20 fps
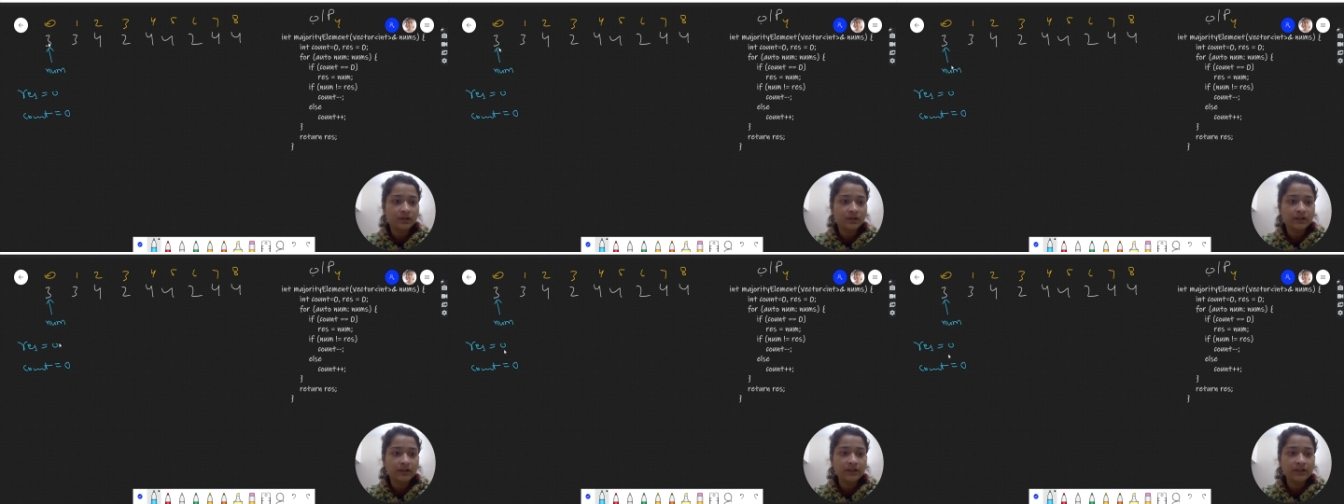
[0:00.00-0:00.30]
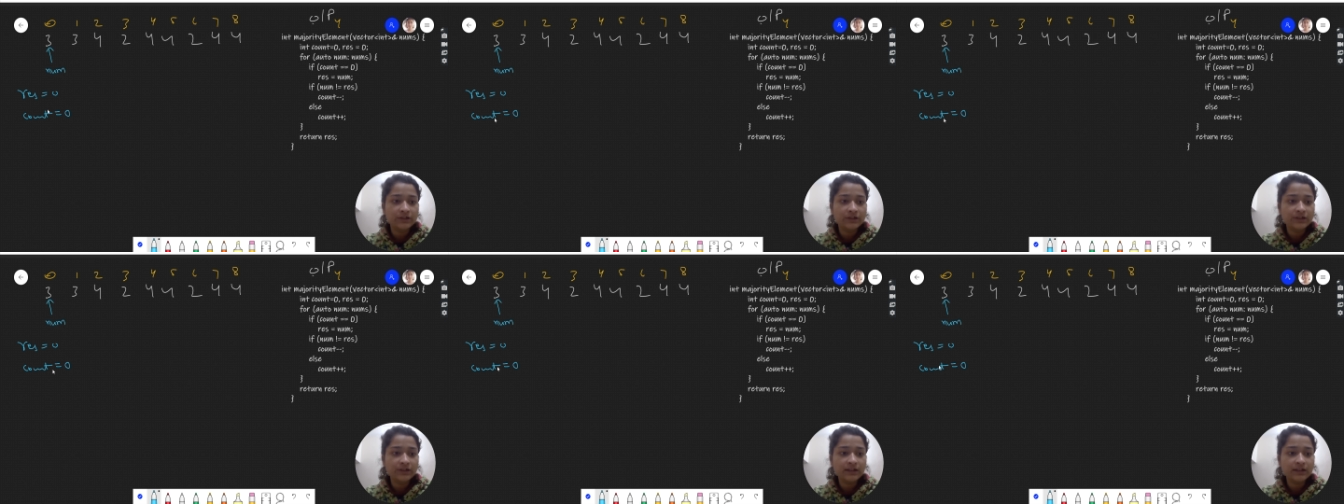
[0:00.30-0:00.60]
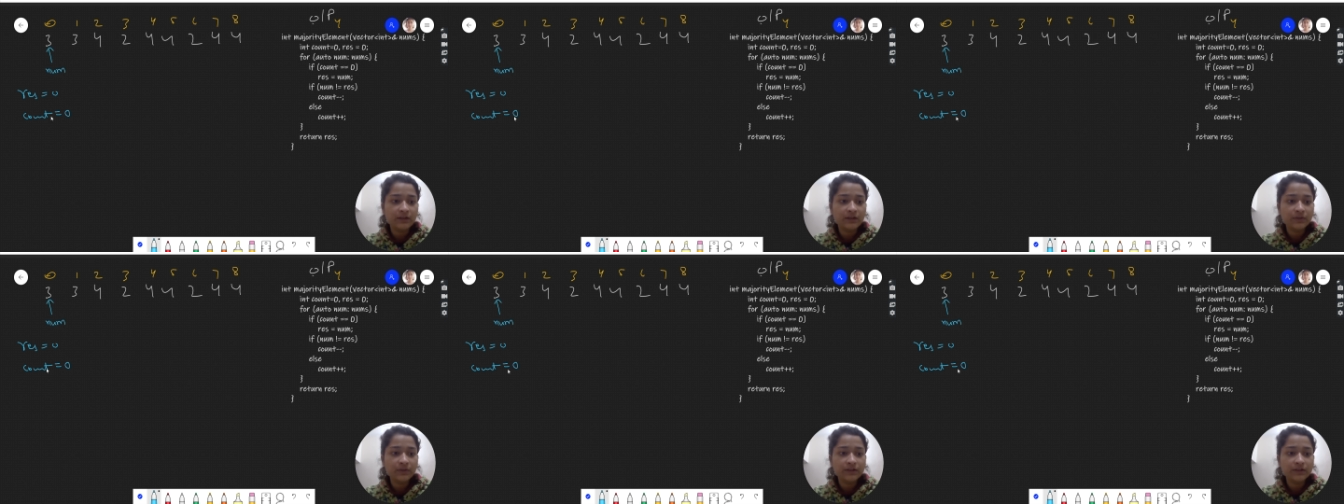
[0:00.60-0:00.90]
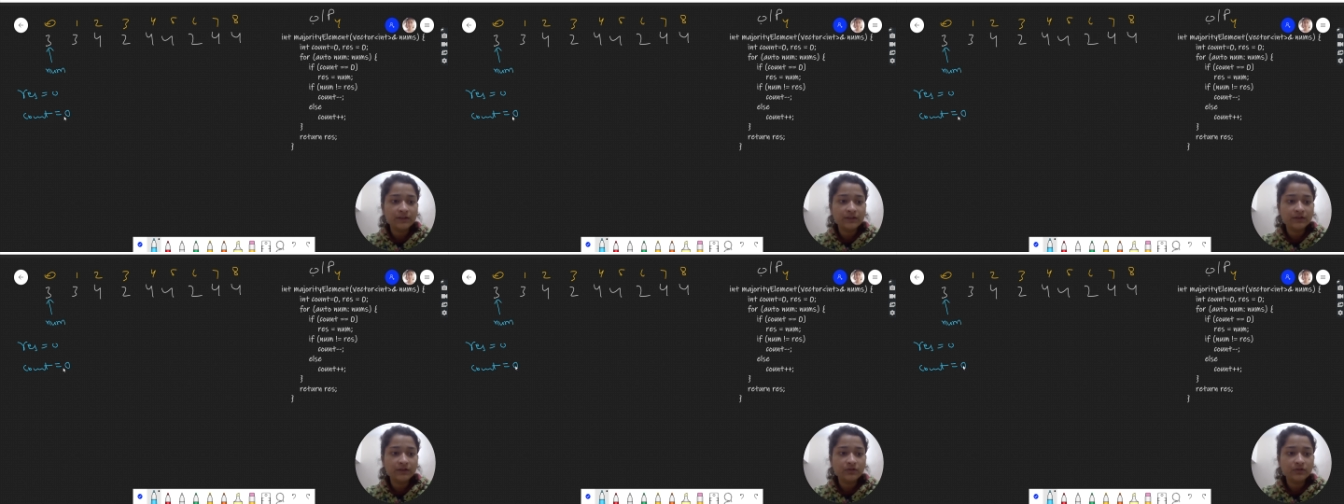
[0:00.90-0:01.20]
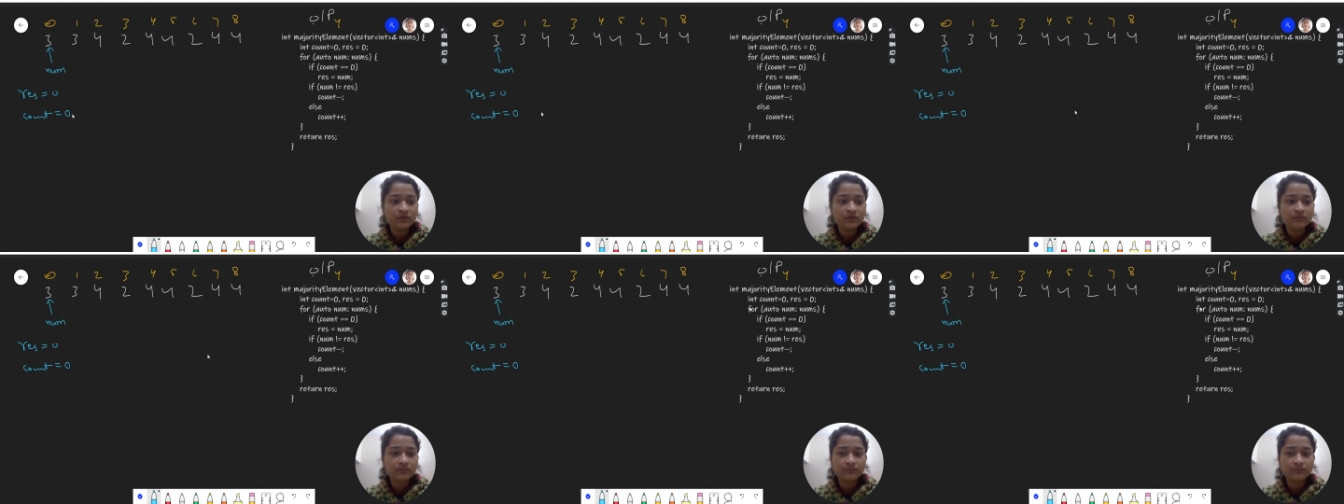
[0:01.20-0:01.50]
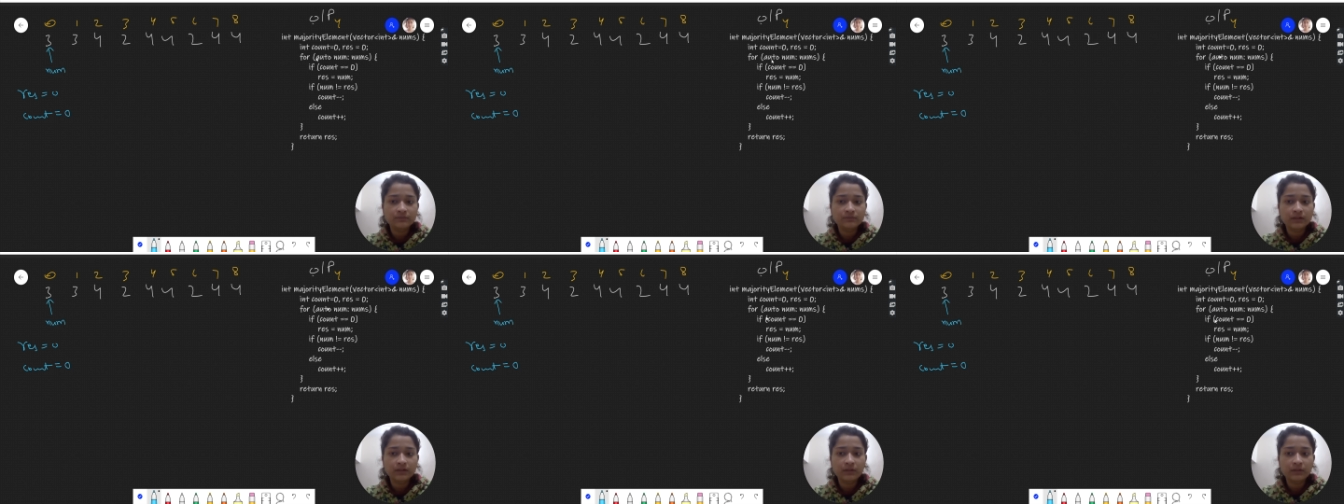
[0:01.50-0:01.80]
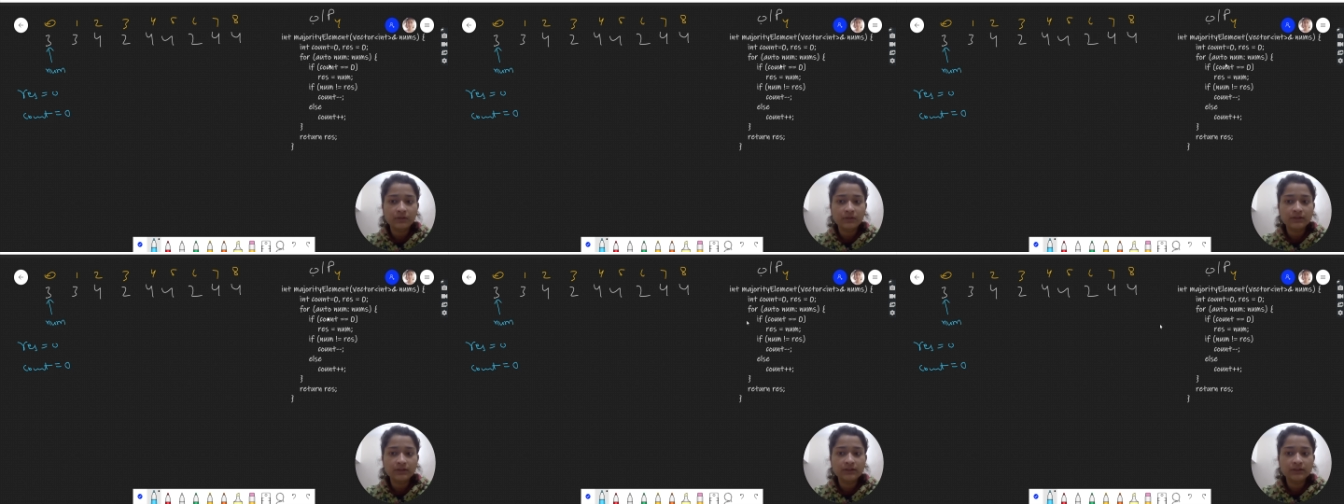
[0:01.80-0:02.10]
Initially count is 0.
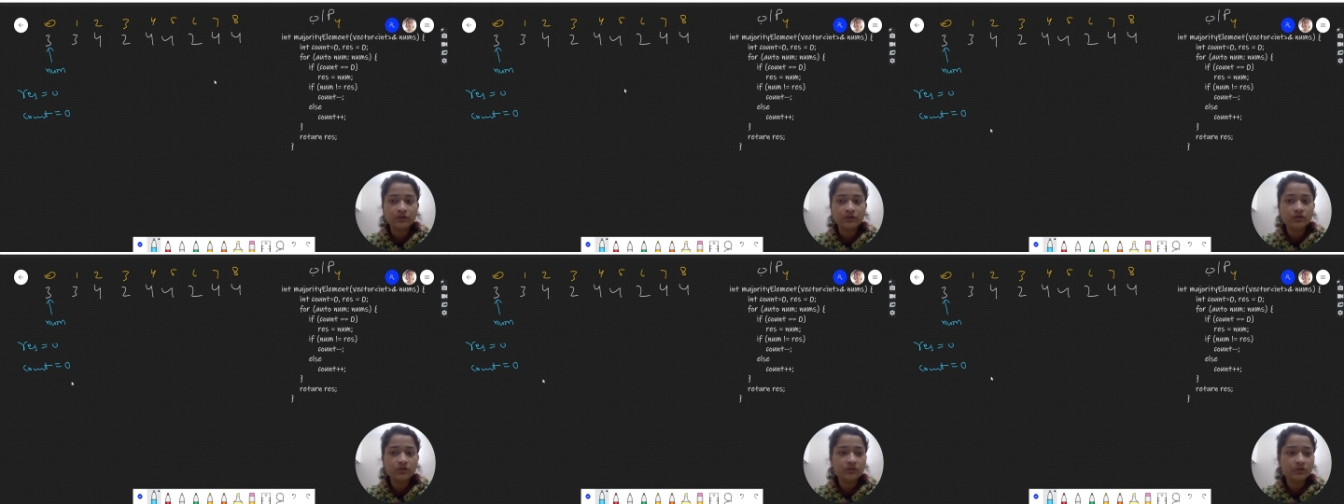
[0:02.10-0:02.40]
Count is 0.